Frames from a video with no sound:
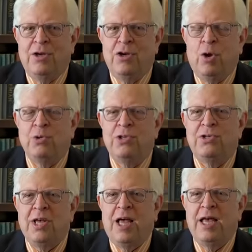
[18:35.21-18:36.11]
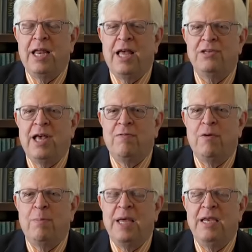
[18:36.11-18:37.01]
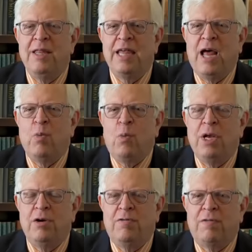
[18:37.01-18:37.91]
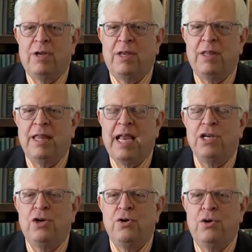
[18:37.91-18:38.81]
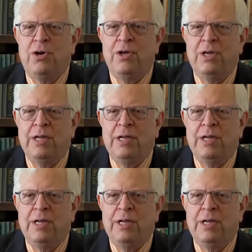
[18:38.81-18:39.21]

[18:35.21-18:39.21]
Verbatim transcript: No society has ever been that wonderful, that good,